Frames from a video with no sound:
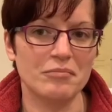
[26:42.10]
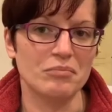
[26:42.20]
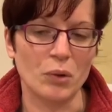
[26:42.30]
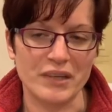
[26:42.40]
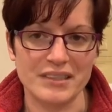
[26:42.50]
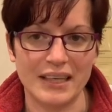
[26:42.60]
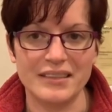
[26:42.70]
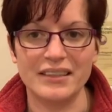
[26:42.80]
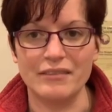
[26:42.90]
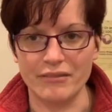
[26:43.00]
more
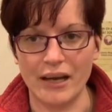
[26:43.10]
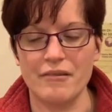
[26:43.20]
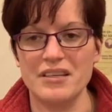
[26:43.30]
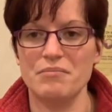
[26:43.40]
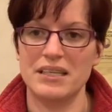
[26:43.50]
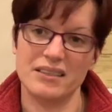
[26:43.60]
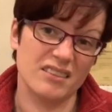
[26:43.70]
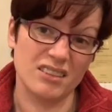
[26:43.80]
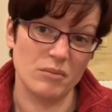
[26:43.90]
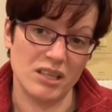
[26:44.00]
exciting varied mix
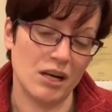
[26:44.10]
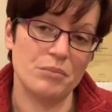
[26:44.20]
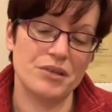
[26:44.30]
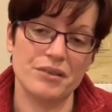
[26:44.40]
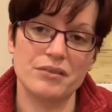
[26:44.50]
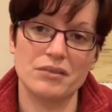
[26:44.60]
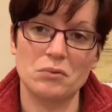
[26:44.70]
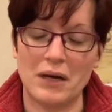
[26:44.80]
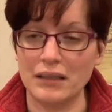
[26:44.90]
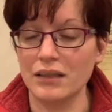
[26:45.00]
and some of the options as
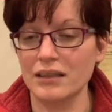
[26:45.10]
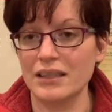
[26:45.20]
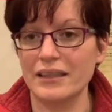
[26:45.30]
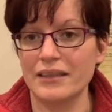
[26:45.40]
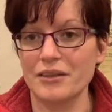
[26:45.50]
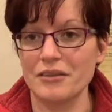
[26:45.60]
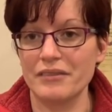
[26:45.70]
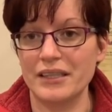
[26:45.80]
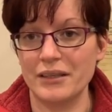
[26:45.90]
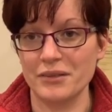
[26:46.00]
well in another
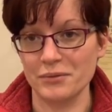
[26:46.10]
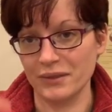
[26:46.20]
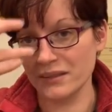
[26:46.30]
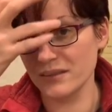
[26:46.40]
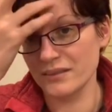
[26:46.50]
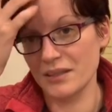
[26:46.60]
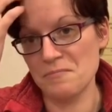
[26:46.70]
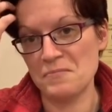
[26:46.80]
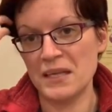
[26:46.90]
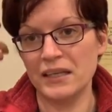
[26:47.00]
video as well. So
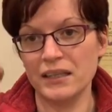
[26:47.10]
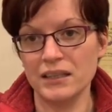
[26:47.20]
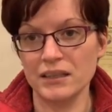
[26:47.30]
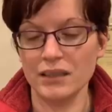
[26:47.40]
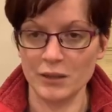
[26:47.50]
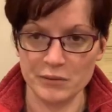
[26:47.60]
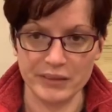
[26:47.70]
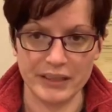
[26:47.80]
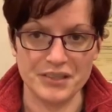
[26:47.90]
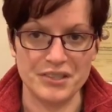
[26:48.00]

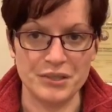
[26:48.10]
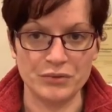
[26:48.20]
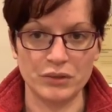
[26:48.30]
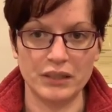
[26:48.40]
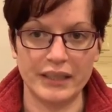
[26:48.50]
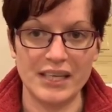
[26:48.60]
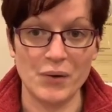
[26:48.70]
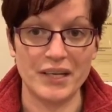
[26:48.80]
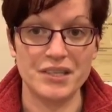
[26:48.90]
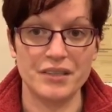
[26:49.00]
hopefully that's useful. Any
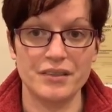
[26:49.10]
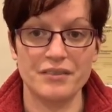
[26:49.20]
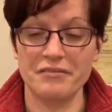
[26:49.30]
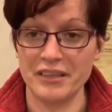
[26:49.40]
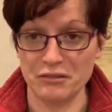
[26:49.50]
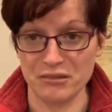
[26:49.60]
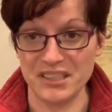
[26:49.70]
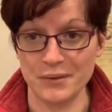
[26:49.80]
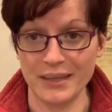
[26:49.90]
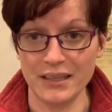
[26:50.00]
questions, feel free
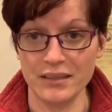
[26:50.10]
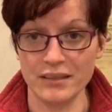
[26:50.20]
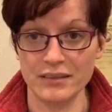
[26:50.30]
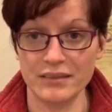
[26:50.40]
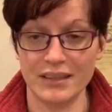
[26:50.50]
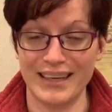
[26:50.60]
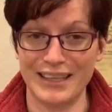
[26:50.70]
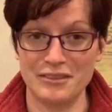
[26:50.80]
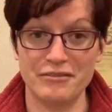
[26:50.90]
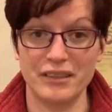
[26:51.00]
to ask,
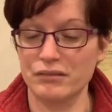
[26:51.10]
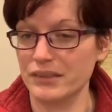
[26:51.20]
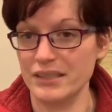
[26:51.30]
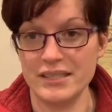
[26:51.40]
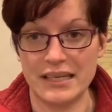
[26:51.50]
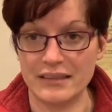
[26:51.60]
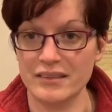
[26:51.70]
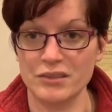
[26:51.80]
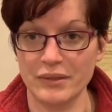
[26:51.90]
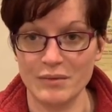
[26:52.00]
and feel free to share
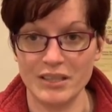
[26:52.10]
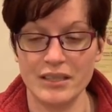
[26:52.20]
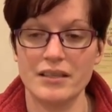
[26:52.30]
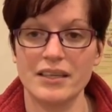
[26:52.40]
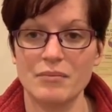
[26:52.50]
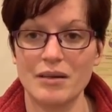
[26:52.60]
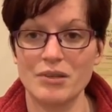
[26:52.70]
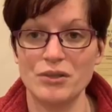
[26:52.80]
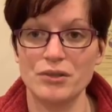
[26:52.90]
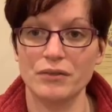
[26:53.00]
this to anybody you think might
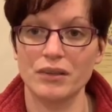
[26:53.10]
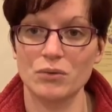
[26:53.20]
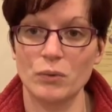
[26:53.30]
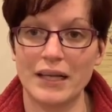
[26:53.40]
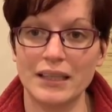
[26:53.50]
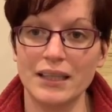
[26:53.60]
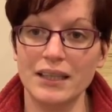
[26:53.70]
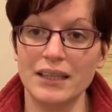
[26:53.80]
be useful as well.